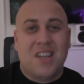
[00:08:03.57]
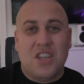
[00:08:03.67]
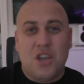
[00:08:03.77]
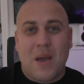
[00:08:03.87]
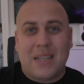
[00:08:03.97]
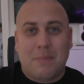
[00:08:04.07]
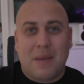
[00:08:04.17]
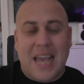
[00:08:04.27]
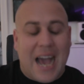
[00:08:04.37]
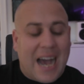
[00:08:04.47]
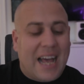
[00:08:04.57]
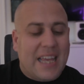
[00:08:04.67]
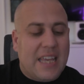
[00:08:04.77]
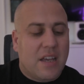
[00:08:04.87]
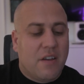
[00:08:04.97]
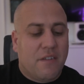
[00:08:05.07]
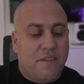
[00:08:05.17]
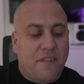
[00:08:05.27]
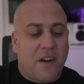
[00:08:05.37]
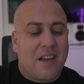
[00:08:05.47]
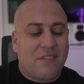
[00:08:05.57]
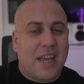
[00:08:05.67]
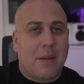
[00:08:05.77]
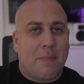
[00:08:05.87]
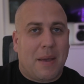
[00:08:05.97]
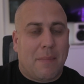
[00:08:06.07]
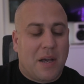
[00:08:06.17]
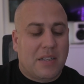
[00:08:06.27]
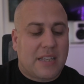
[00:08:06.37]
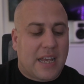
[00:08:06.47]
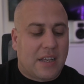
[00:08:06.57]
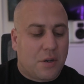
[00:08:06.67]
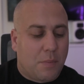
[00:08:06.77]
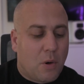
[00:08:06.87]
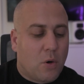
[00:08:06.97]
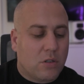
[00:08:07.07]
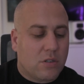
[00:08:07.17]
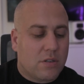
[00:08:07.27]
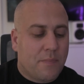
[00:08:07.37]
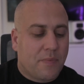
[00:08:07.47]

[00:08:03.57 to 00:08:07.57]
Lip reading: USB-A 5 gigabit per second ports.